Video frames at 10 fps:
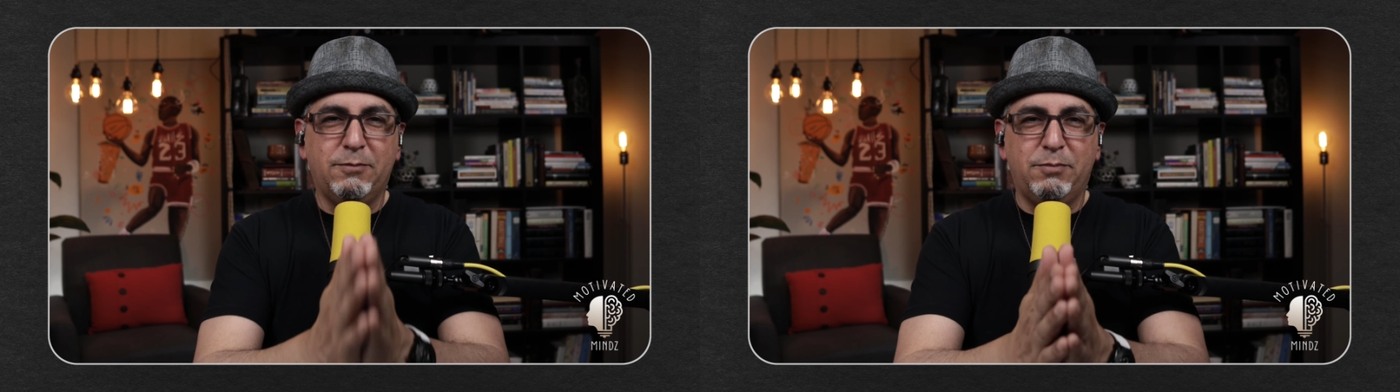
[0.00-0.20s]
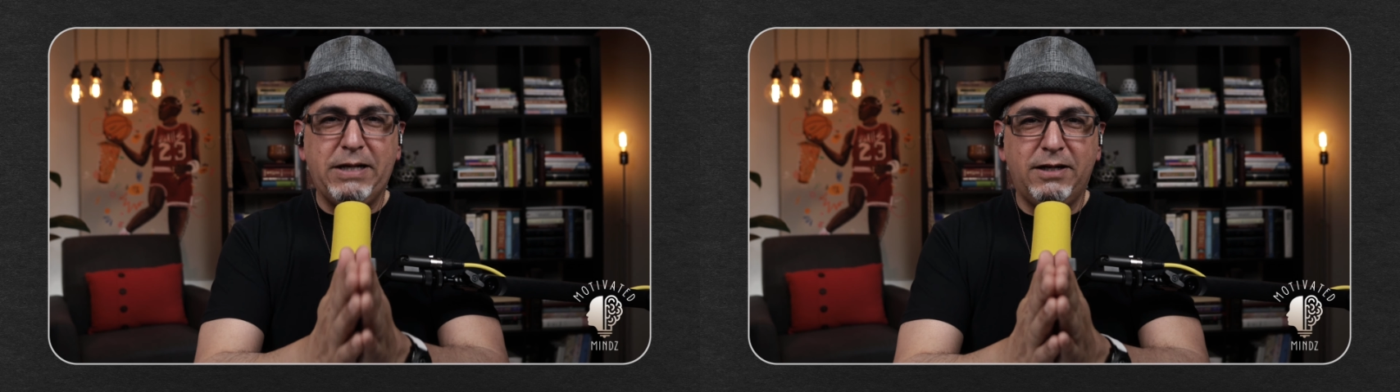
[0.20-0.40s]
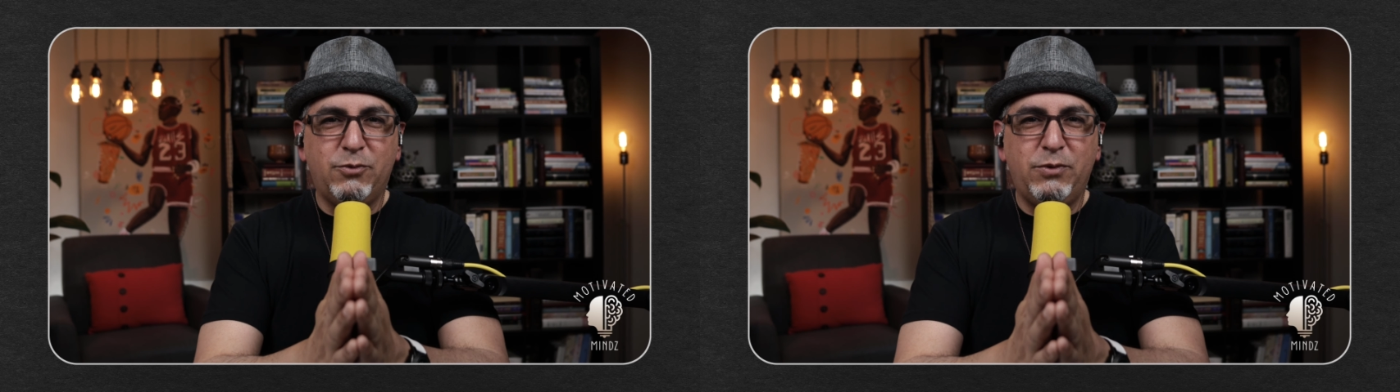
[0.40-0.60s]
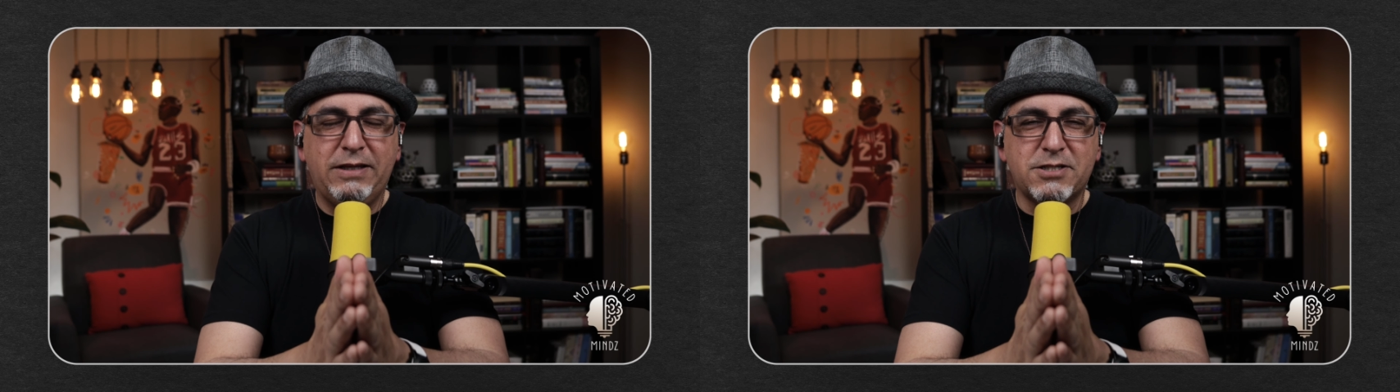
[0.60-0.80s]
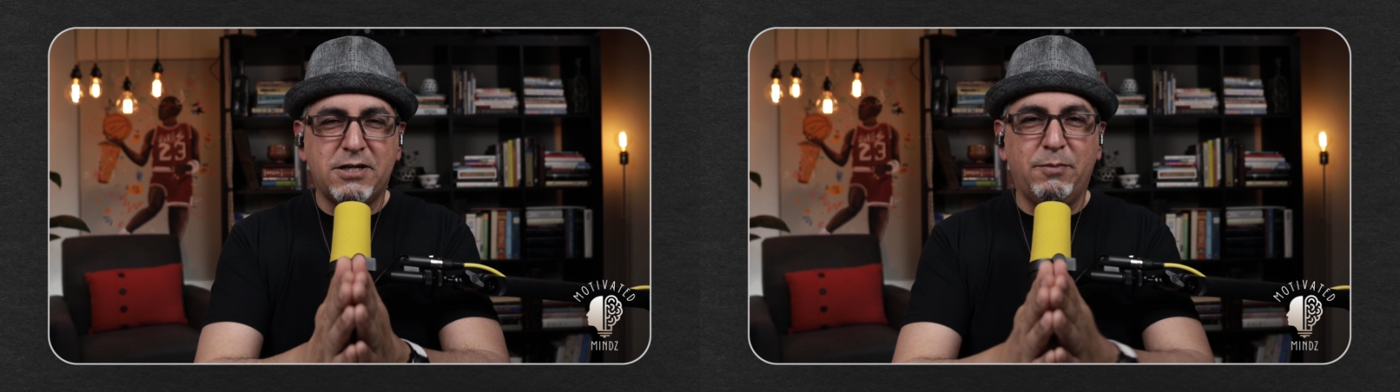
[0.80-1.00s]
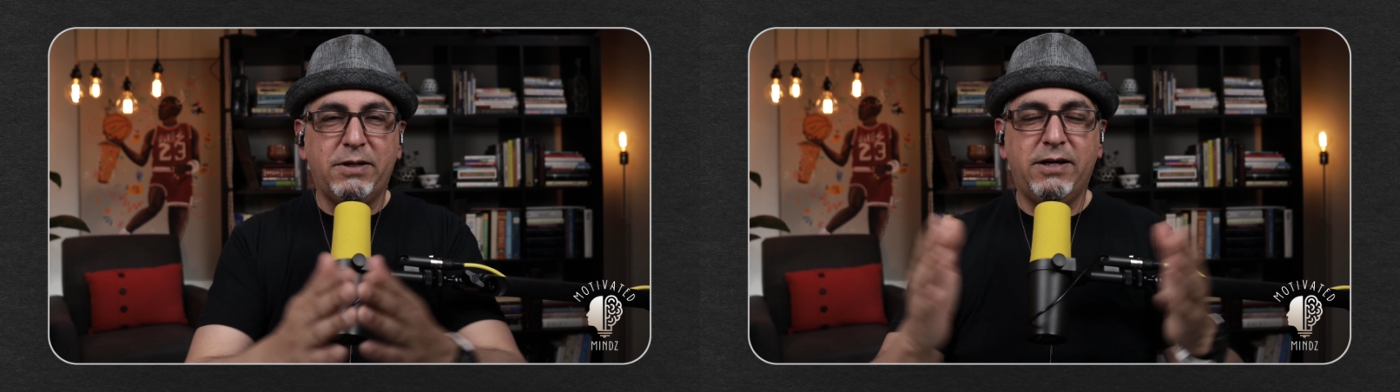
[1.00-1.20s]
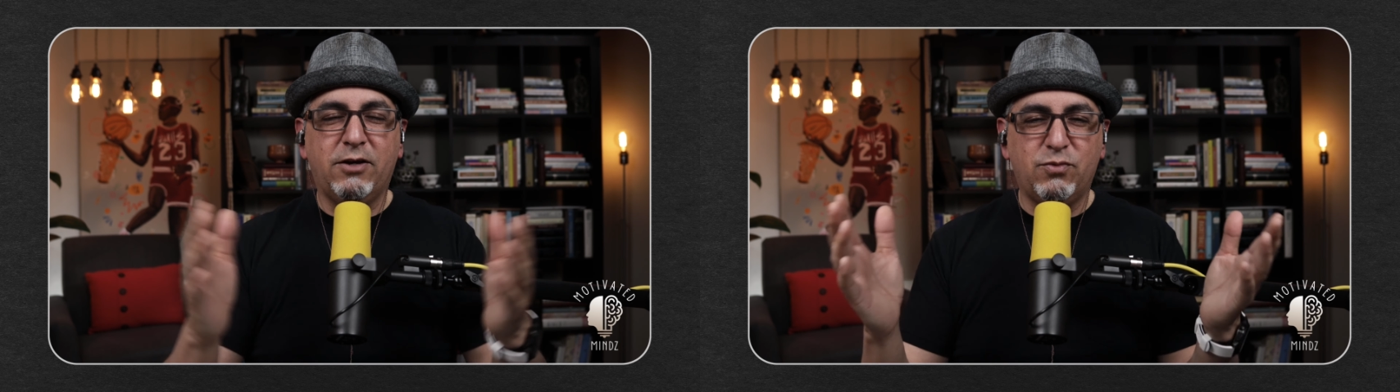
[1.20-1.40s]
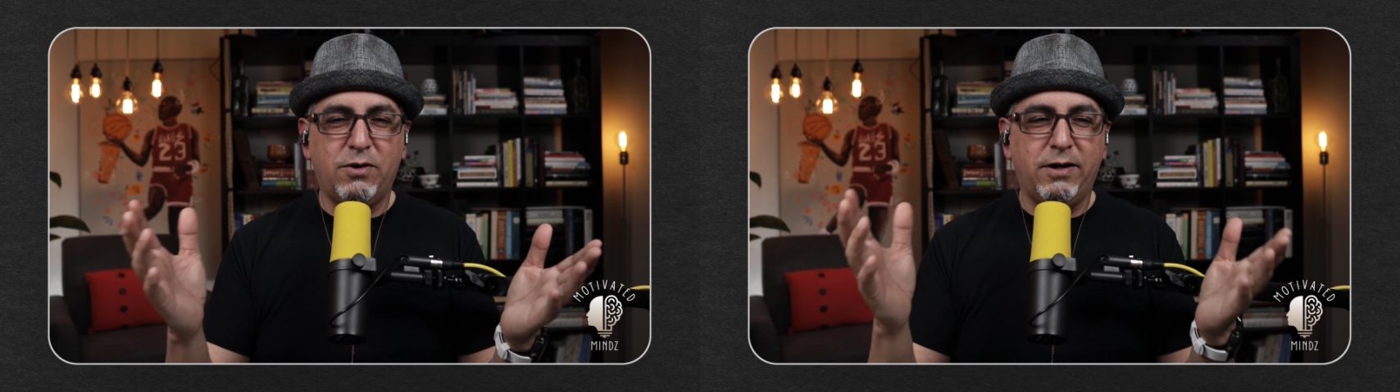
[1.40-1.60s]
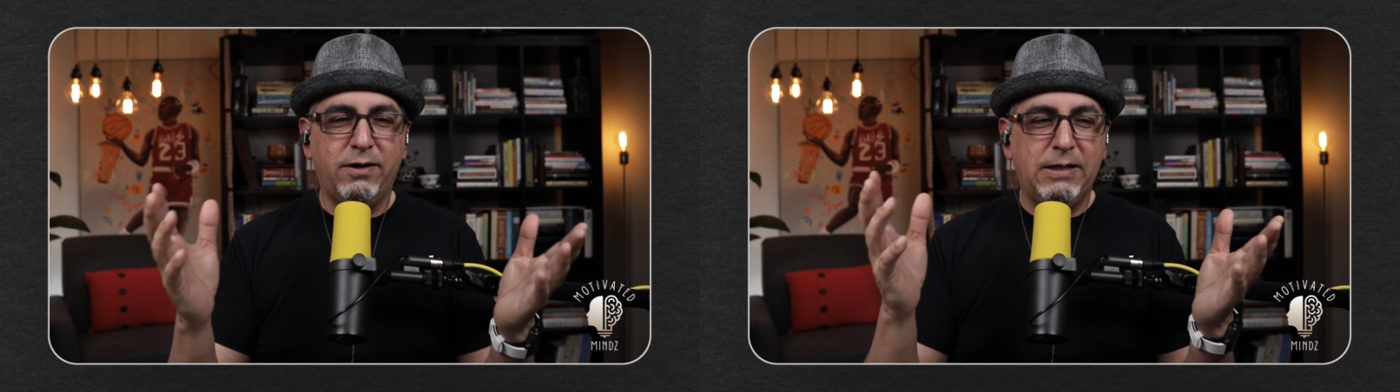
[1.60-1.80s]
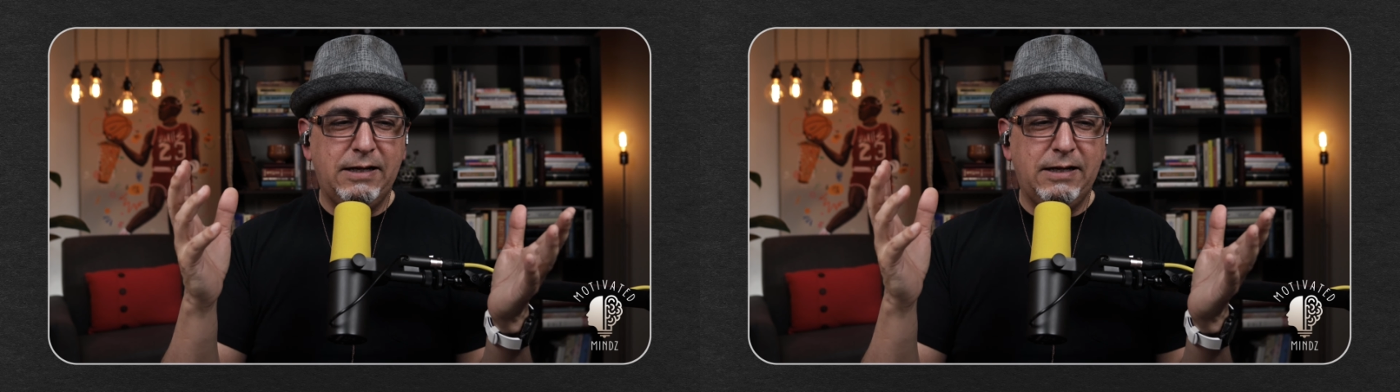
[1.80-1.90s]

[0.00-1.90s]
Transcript: is coming. Guess what?